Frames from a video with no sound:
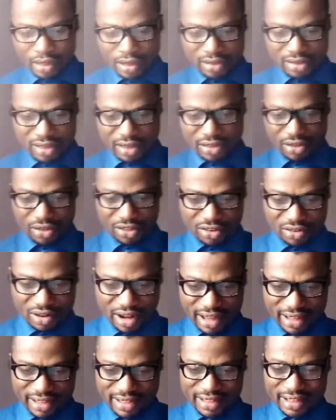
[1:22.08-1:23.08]
Jesus
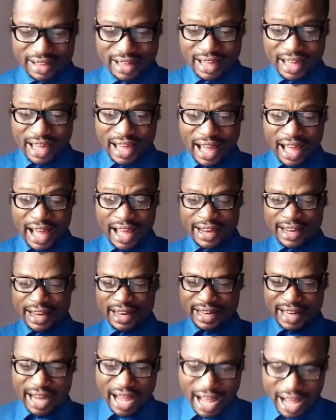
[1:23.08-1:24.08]
Christ, and
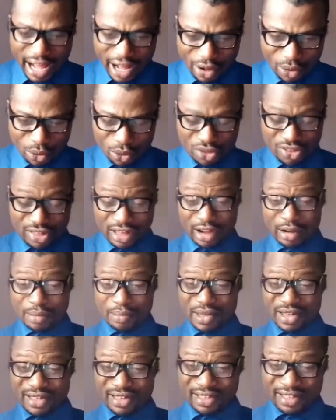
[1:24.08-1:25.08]
thou shalt
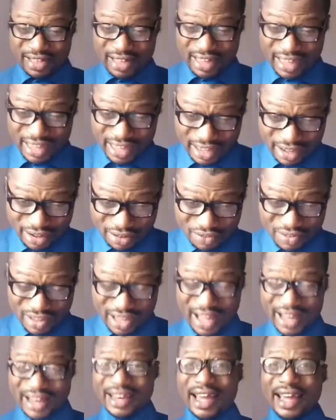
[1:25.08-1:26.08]
be saved
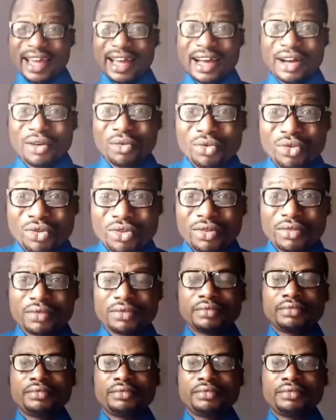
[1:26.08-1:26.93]
and thy house.